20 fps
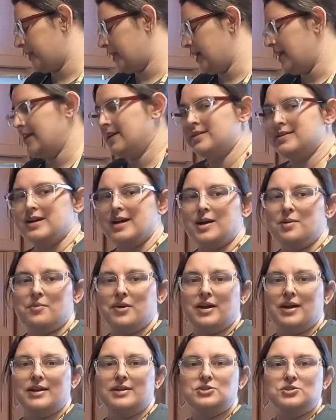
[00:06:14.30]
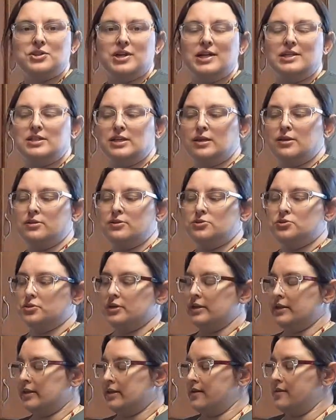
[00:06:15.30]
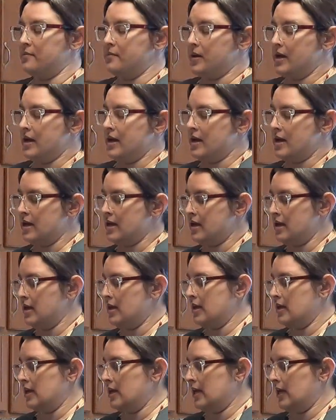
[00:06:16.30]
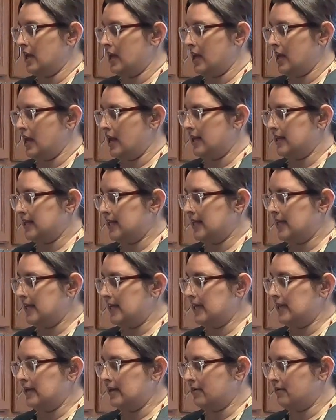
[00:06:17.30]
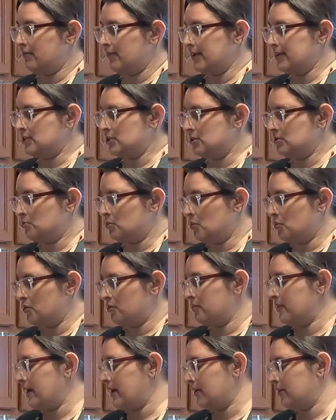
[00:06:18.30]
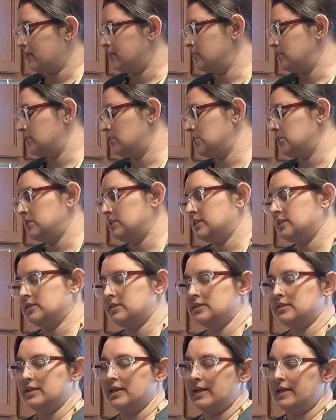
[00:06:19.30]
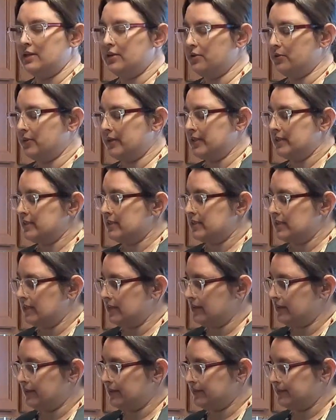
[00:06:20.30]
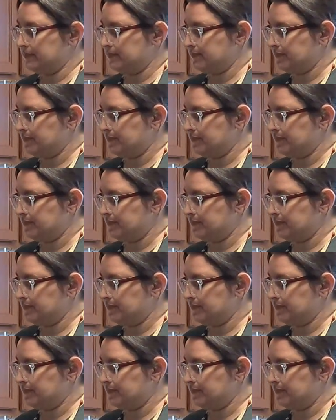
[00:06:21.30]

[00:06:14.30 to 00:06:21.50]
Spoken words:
Anytime I tried to trick them into eating a vegetable with macaroni and cheese, they knew instantly.